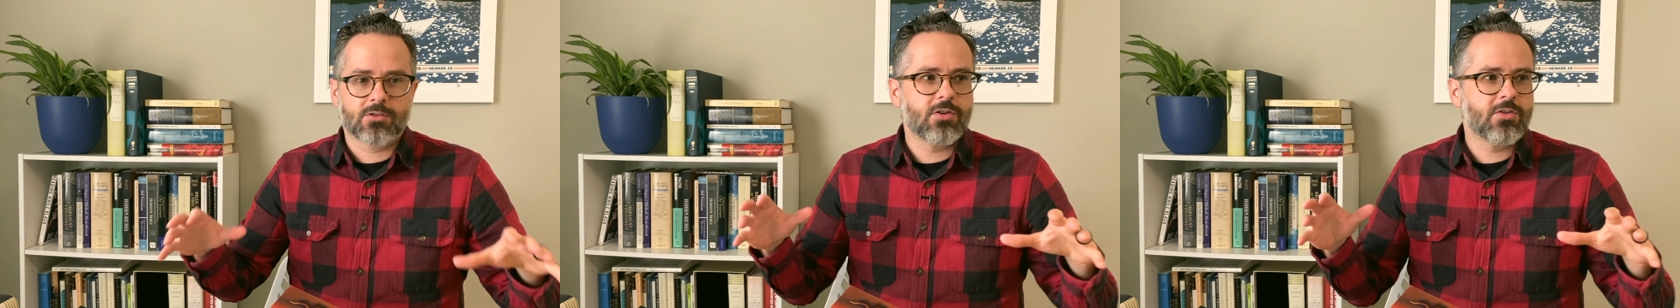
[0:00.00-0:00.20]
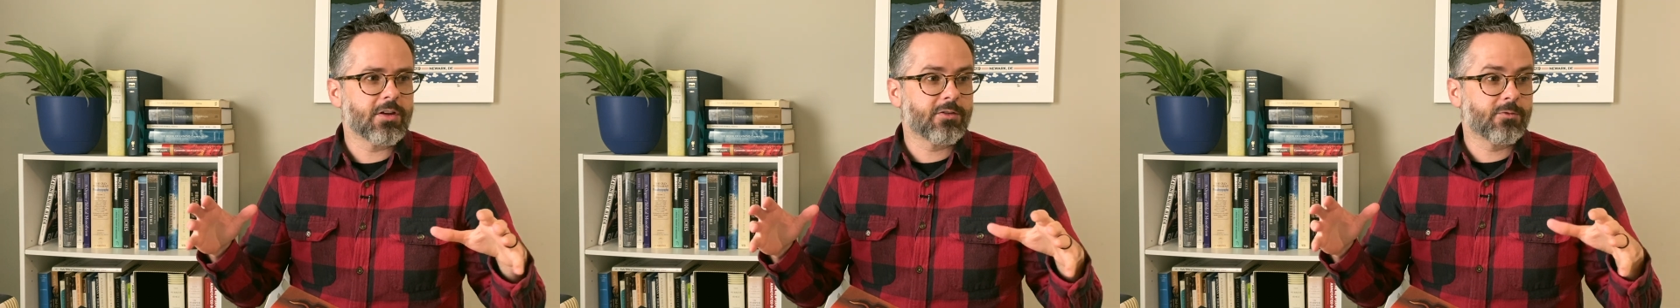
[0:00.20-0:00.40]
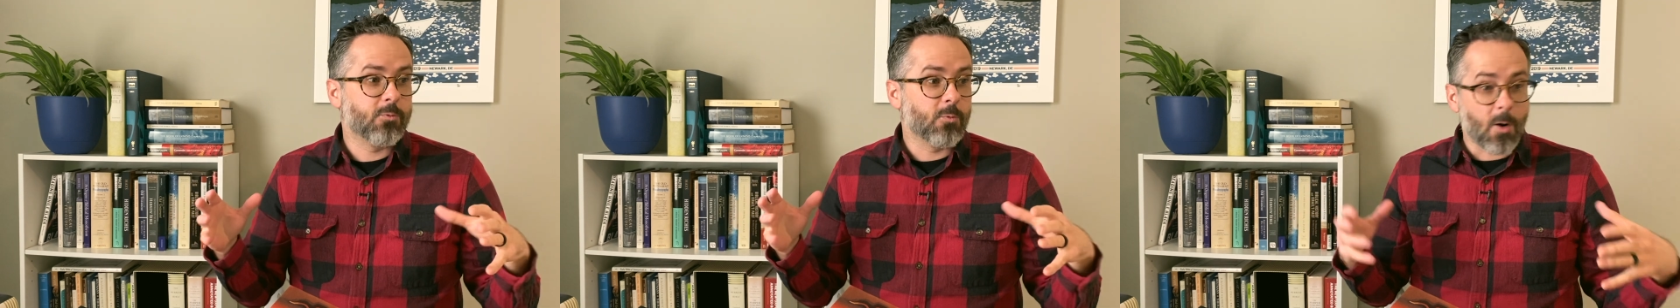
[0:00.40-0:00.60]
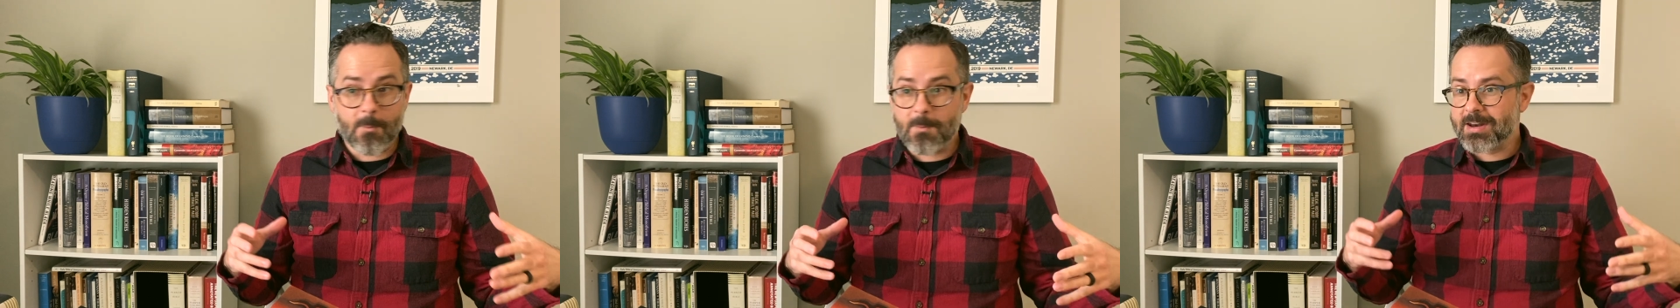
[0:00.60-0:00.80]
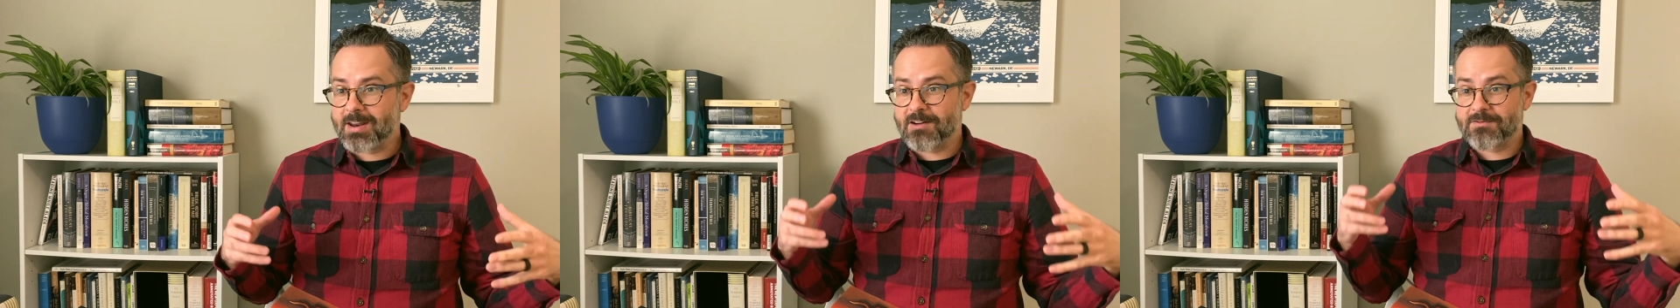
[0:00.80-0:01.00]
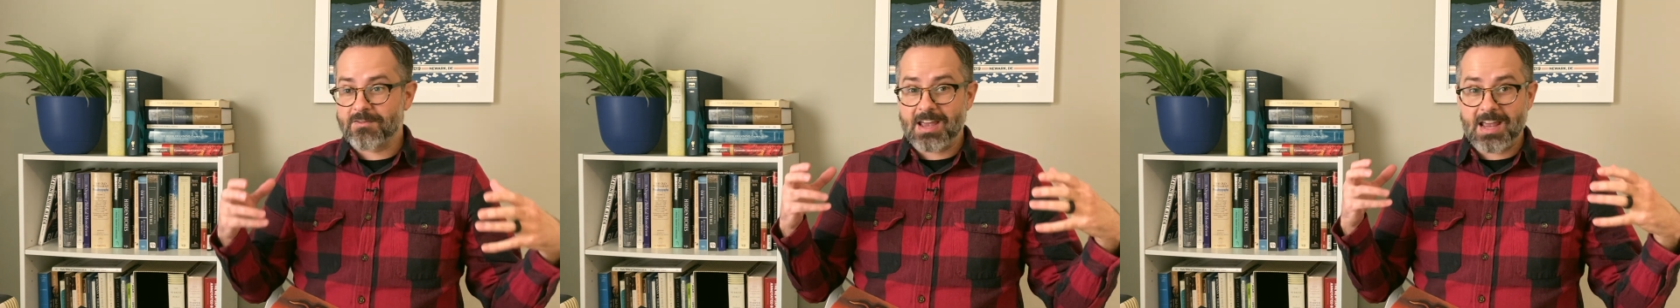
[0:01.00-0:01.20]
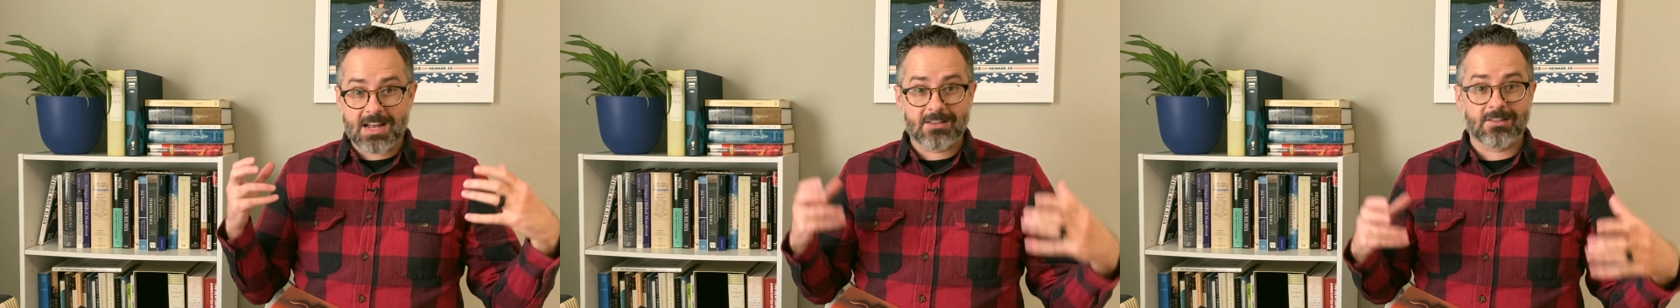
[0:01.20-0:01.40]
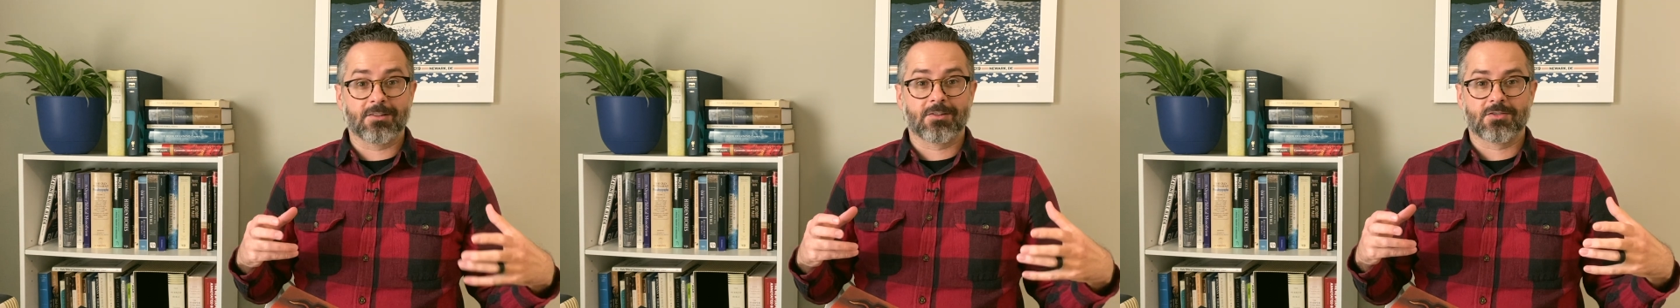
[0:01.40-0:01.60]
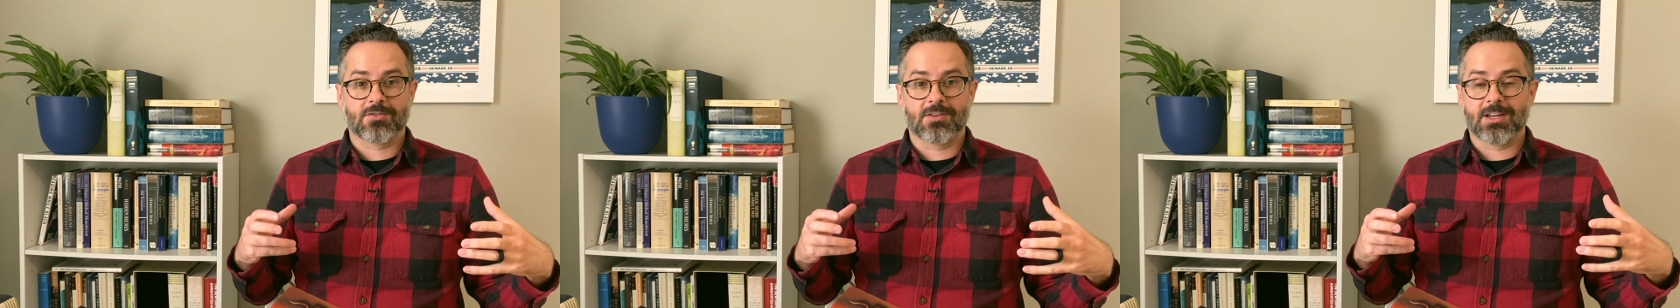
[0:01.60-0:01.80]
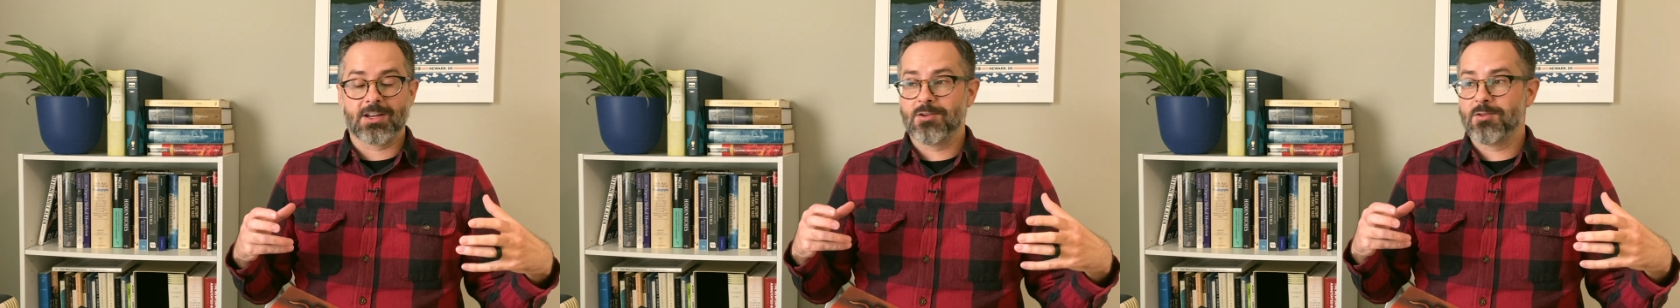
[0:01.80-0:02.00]
to this woman of
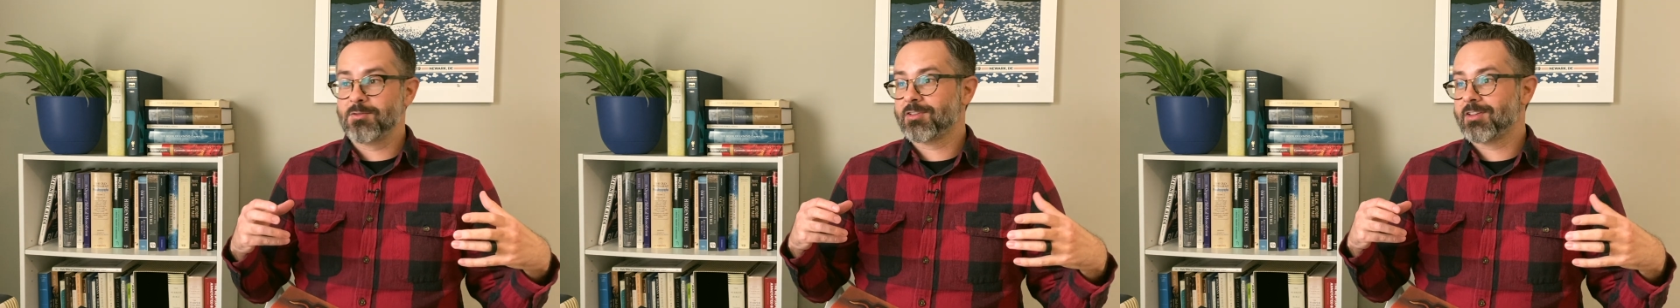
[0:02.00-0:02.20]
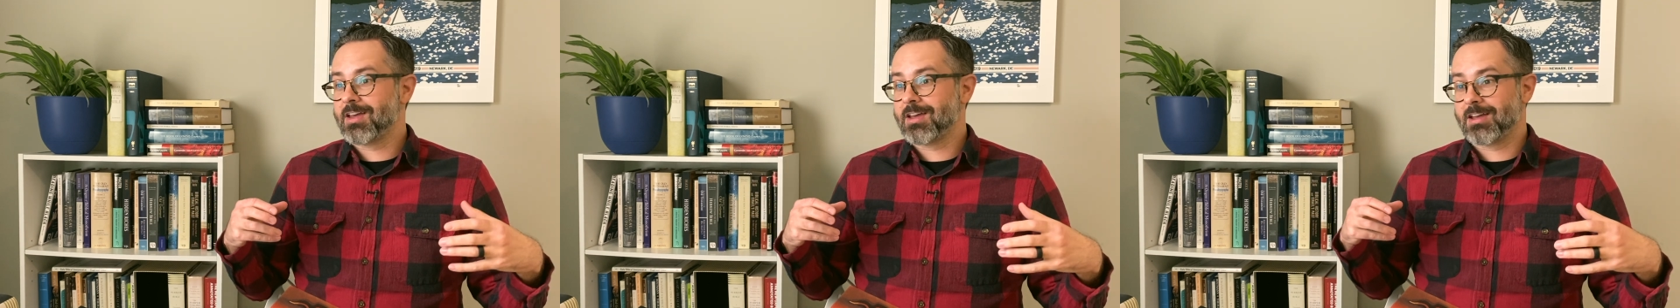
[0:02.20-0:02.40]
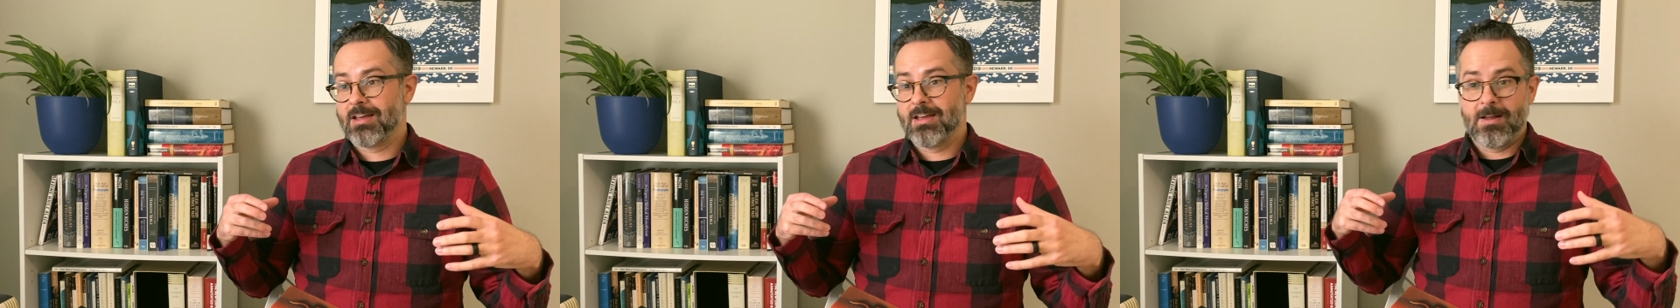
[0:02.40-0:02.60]
industry who's like